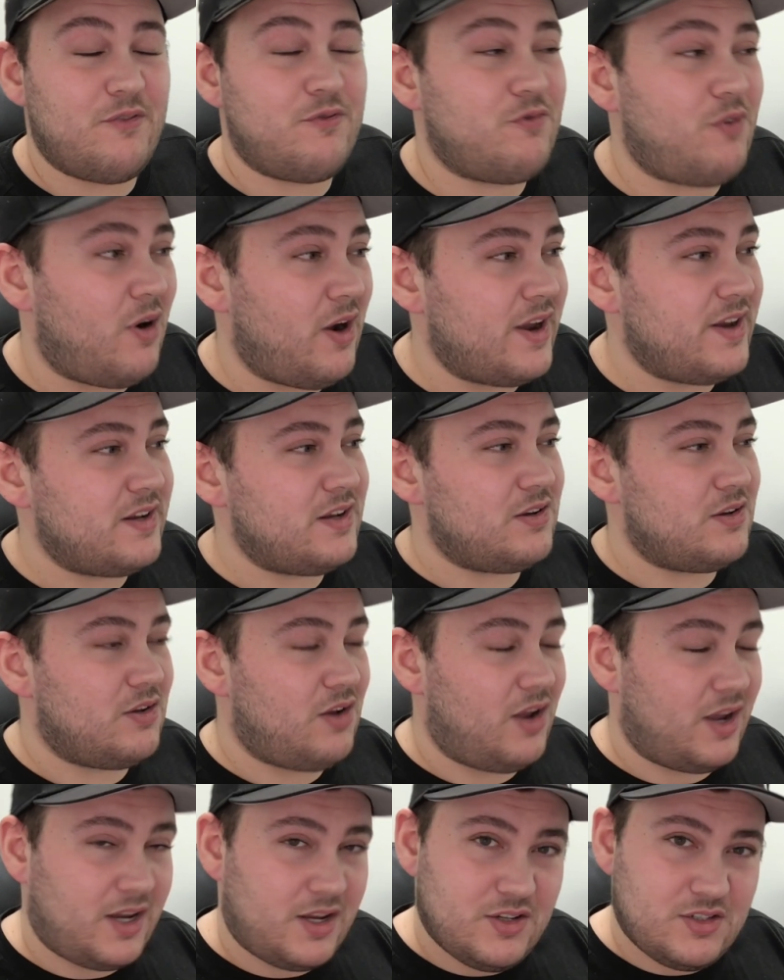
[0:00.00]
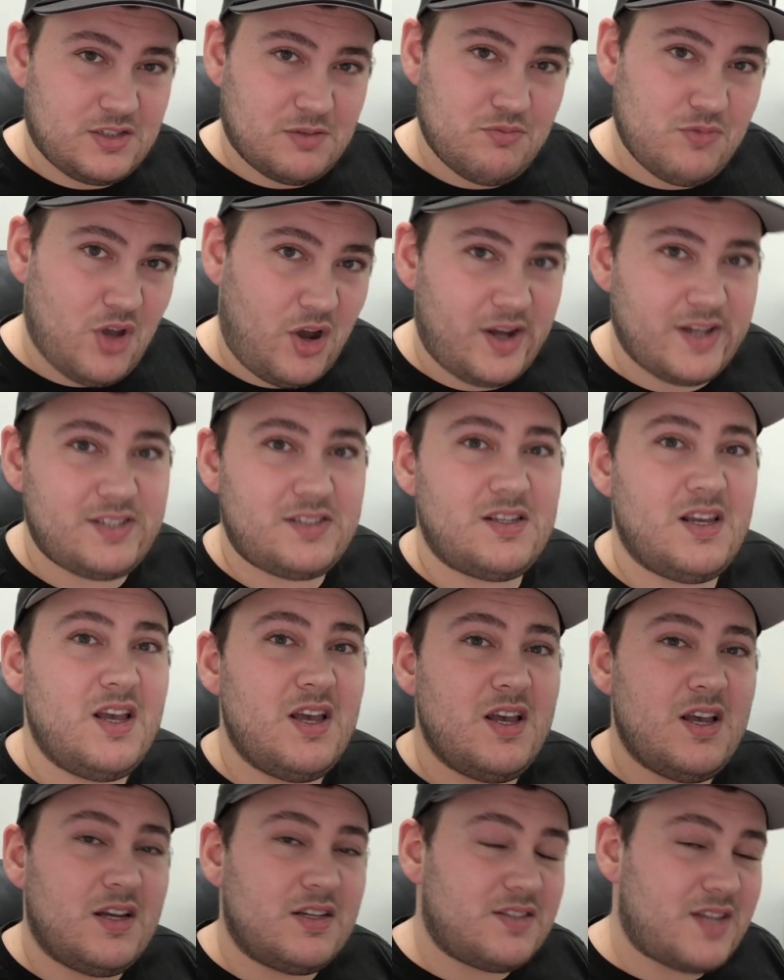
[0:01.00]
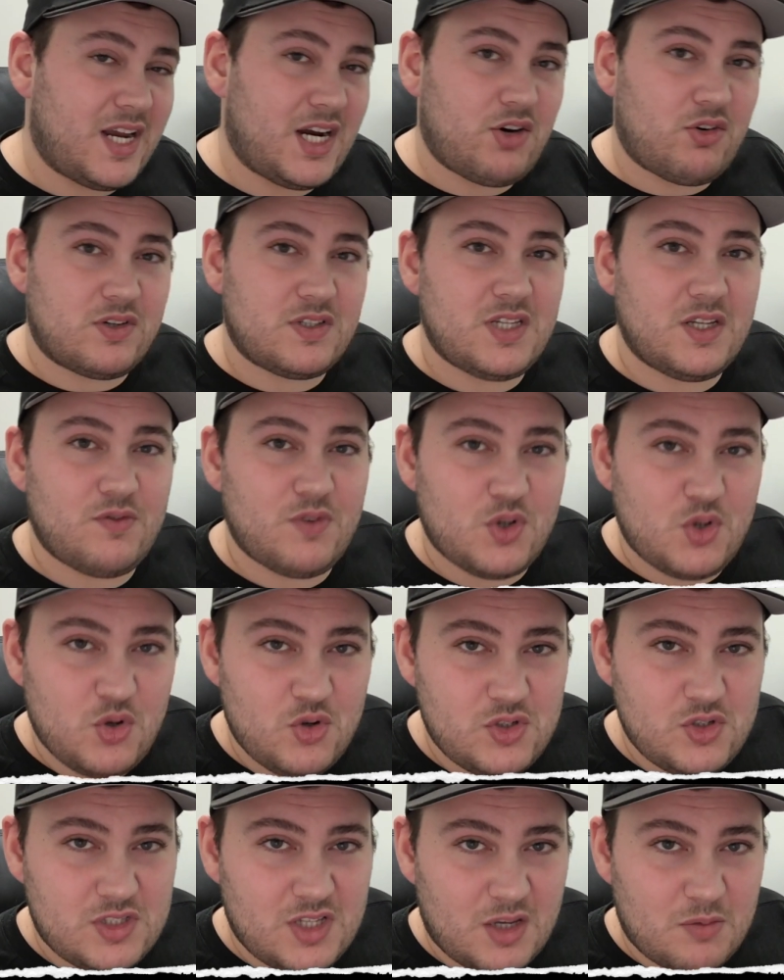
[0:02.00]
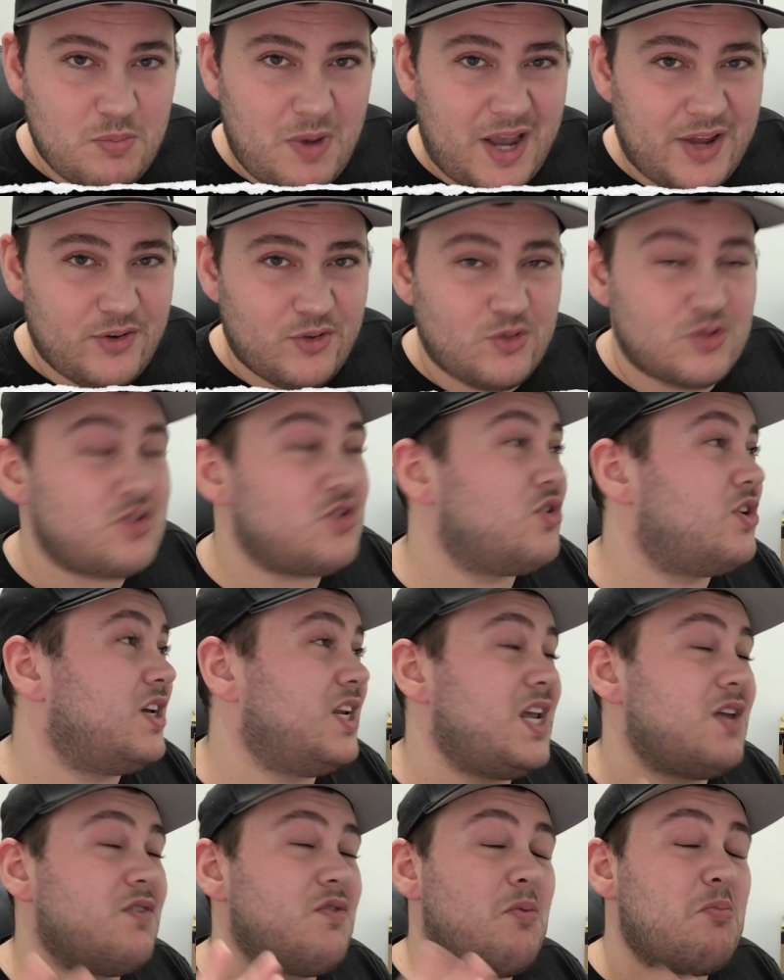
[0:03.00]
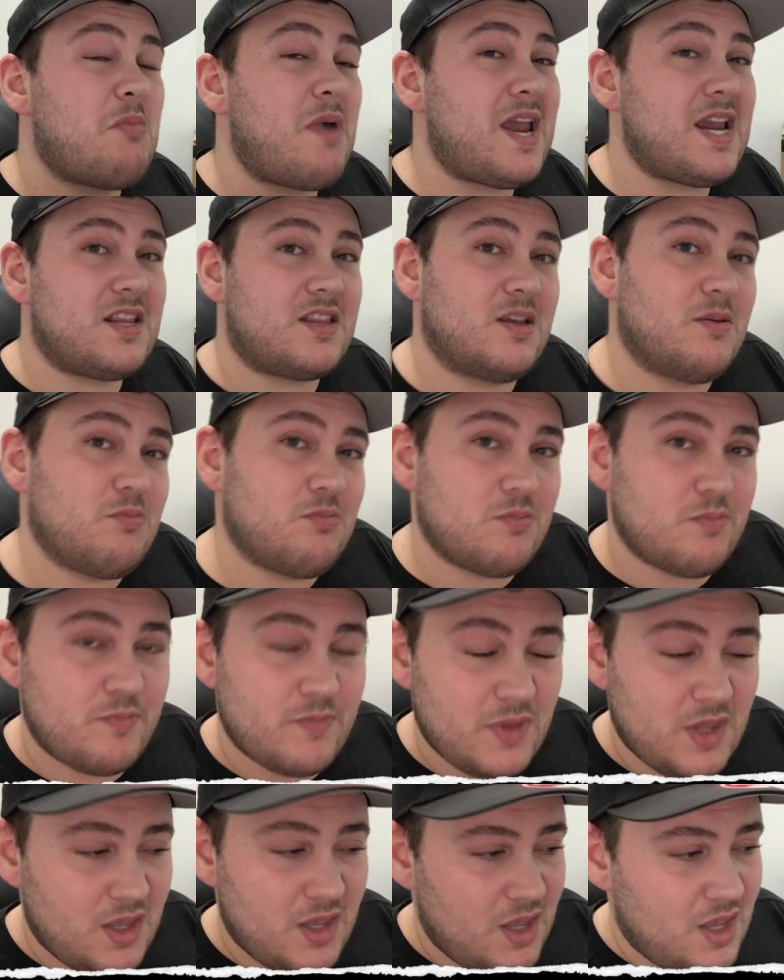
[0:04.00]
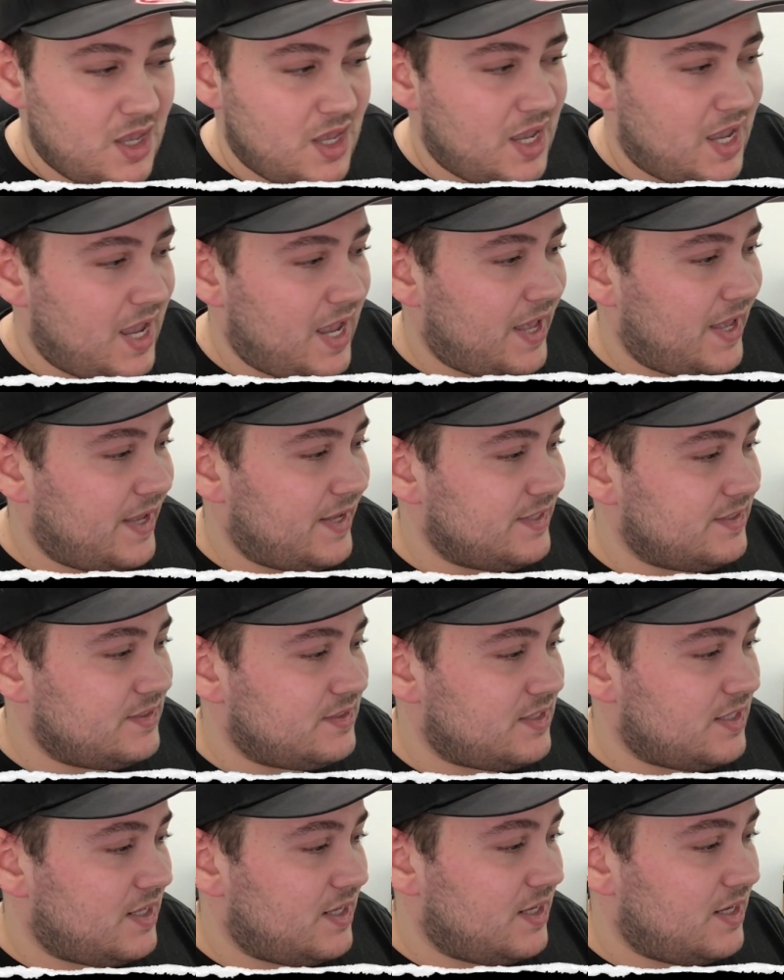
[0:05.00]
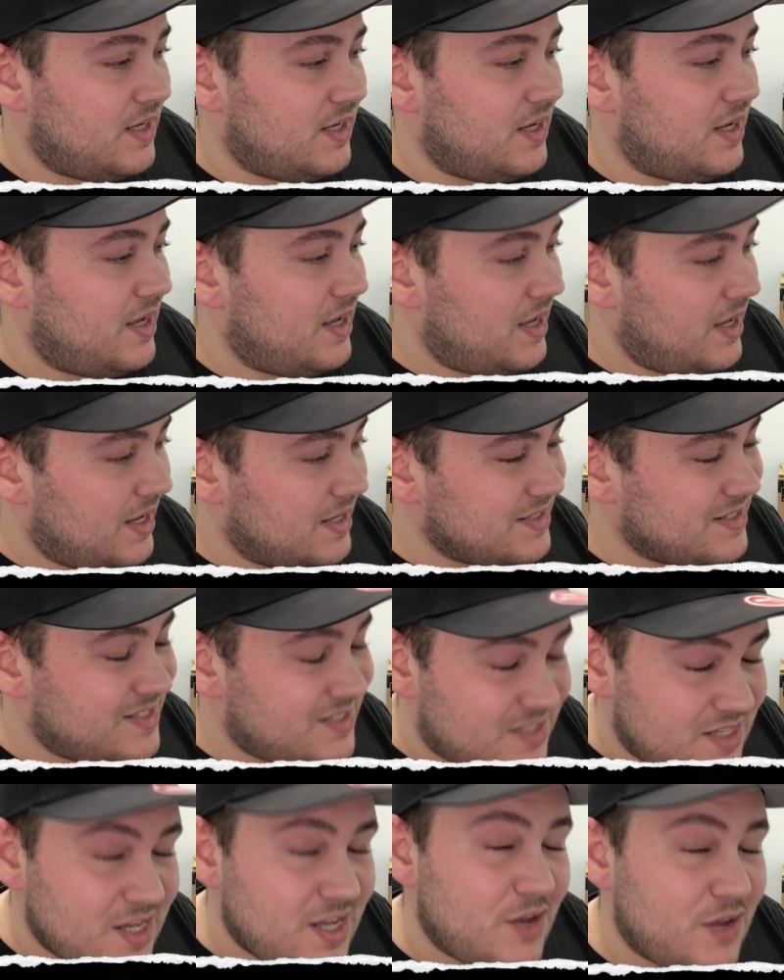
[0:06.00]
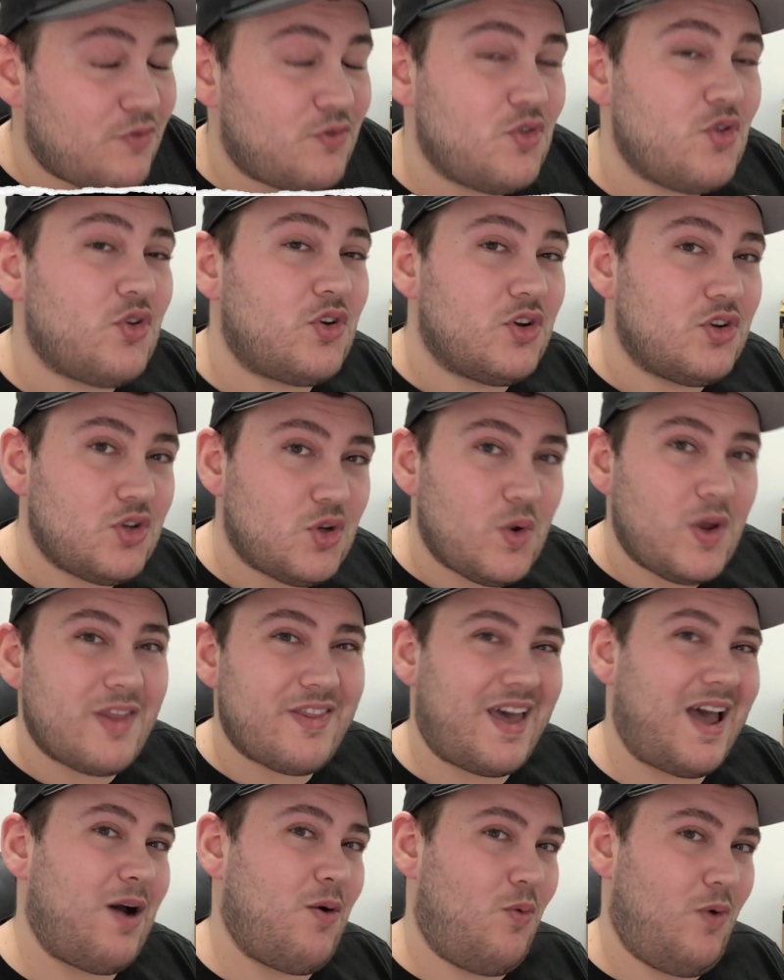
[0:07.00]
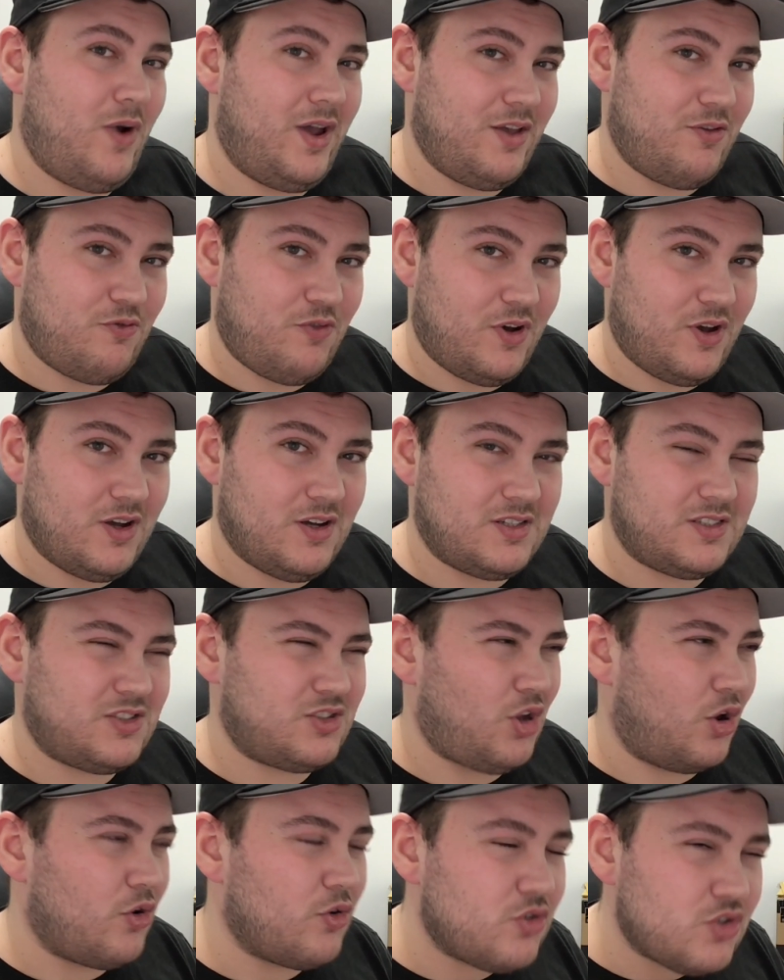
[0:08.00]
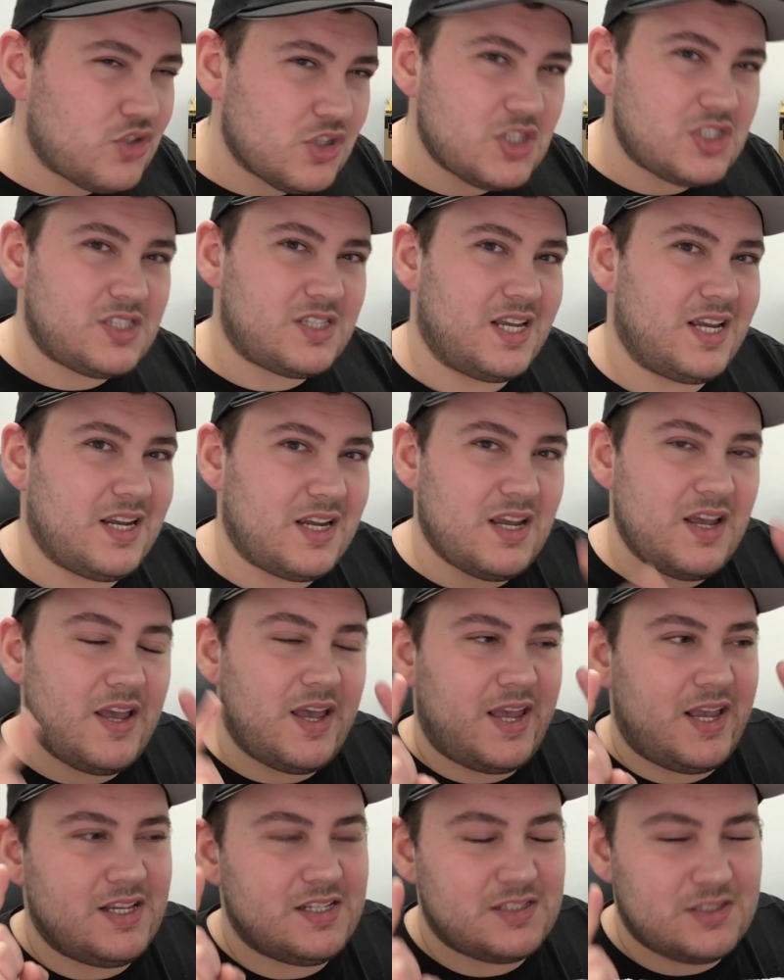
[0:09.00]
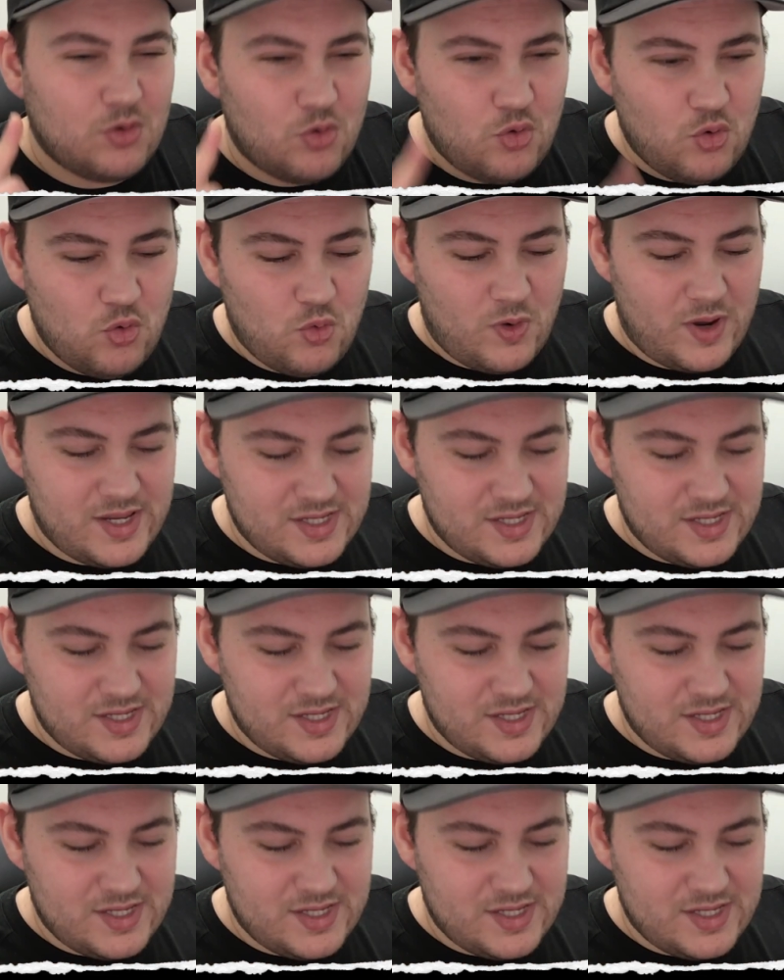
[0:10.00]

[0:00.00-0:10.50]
Find like some nice decorative acoustic panels. You could even make them and see if you can do it that way first. Don't just think it's always